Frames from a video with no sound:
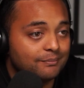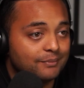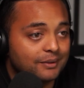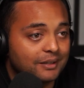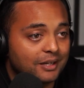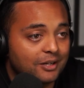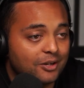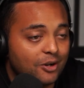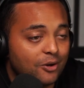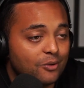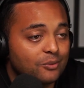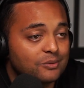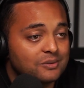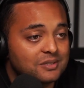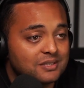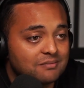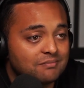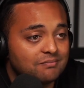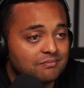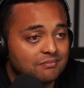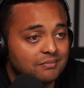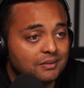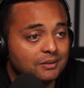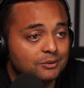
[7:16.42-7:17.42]
but I know it
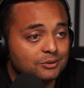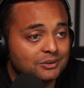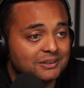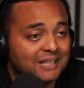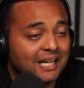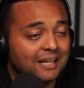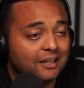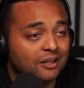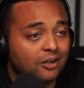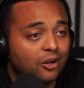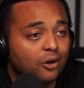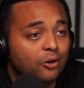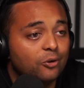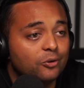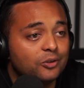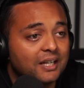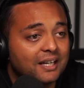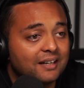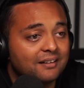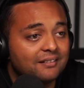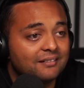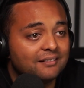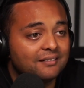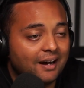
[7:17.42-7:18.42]
was that low
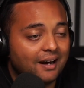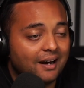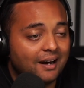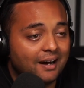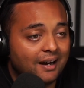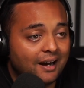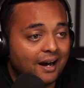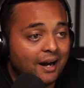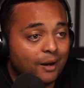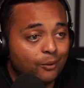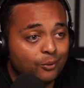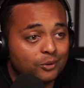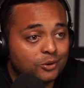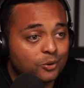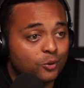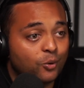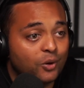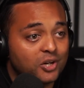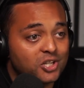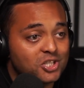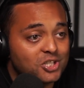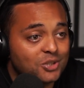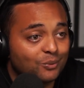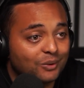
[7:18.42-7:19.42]
that I would
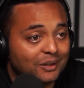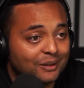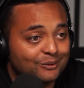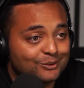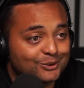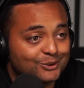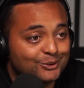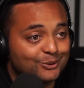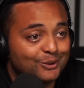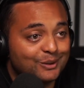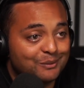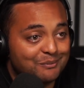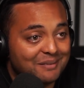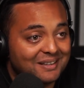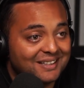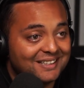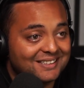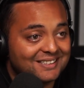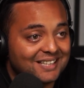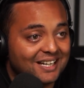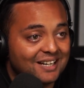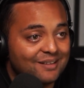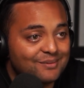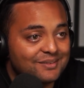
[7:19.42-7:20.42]
question what I was doing many
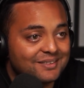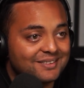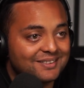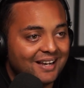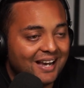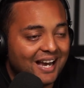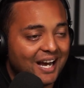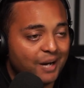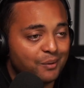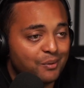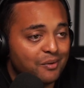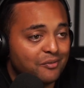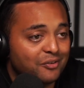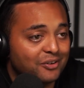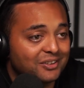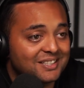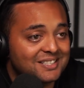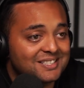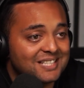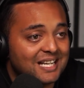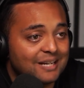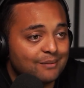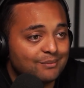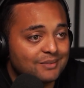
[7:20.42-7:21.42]
times. However, at the
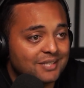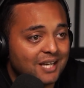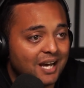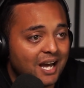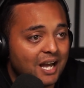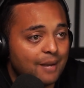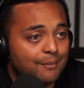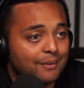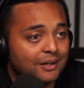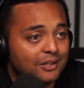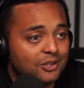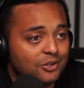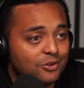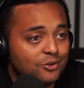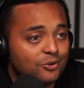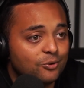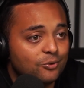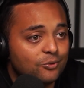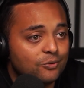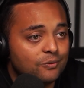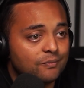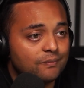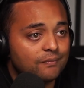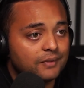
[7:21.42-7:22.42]
same time, I
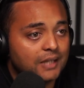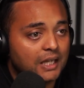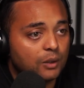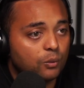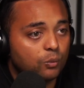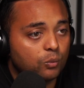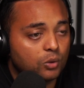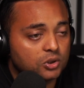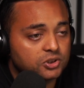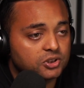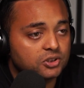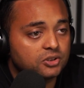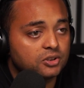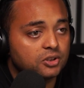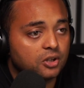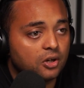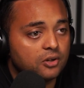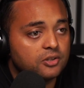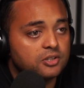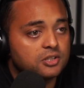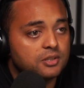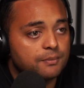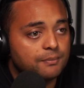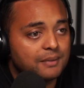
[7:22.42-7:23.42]
knew that it wasn't
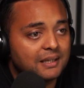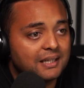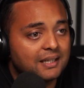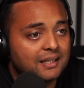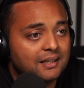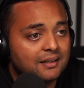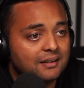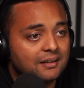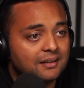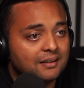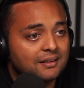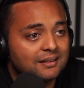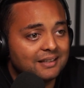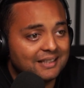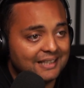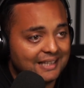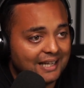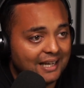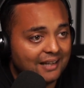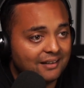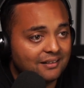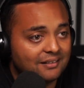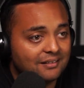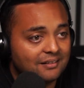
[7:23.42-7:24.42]
going to be
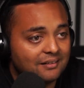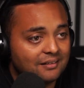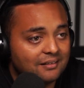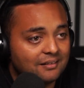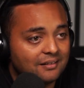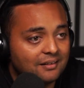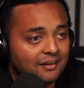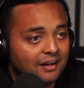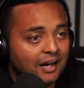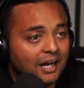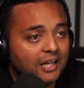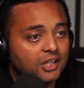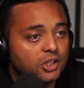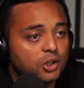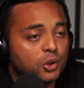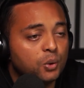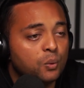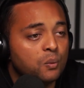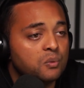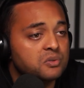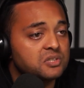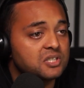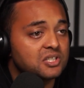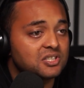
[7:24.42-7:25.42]
the end. I
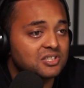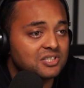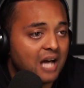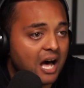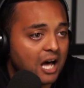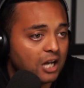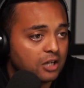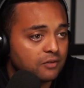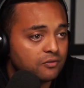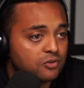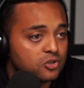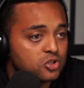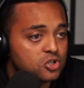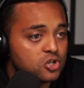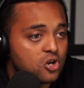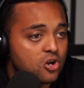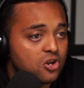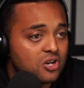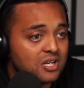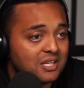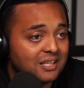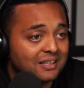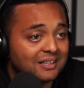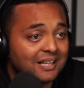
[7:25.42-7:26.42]
knew it was the start of a
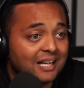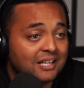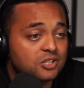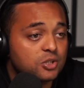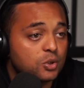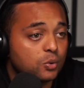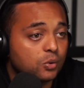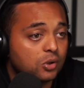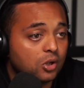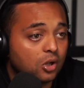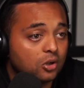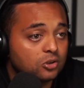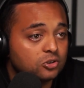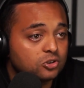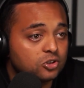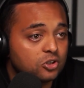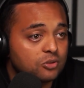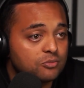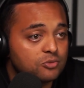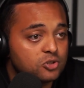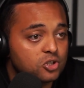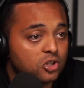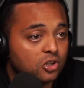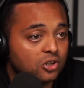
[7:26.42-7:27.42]
journey, and that too a
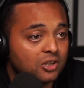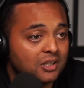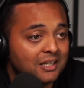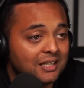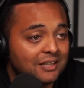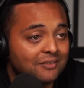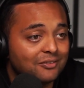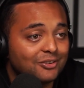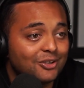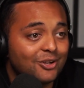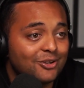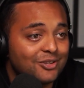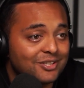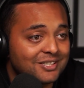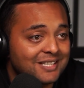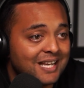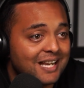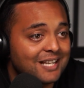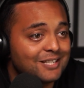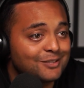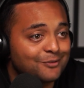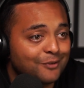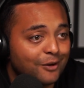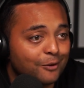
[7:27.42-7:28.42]
long-term journey. Even though the
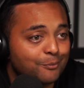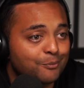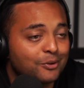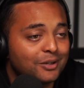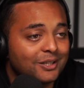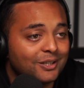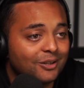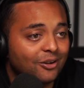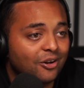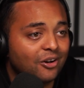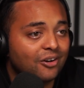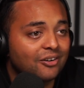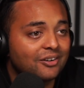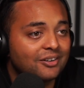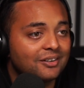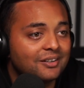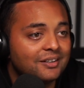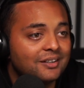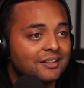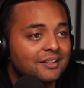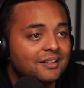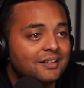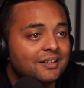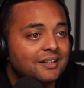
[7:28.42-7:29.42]
days felt pretty long,
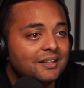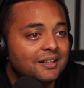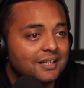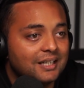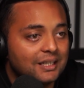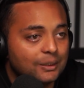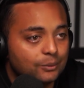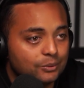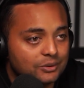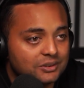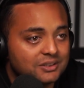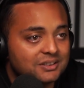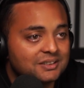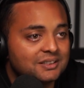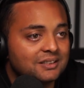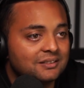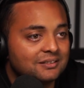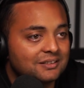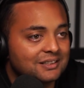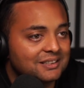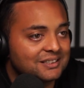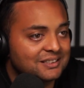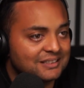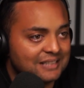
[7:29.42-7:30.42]
it was
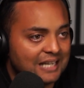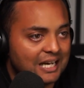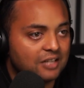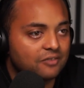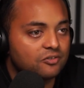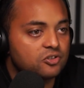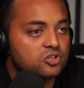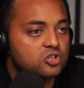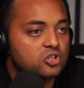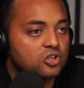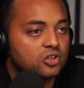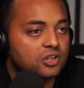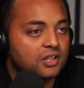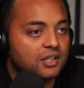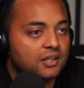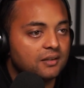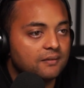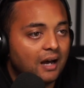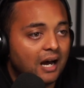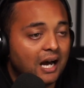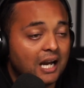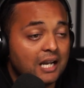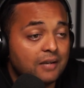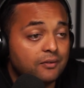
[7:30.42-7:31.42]
still the start of a journey.
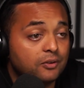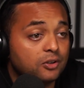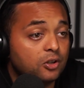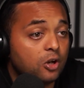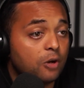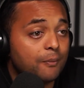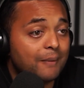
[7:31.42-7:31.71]
I even go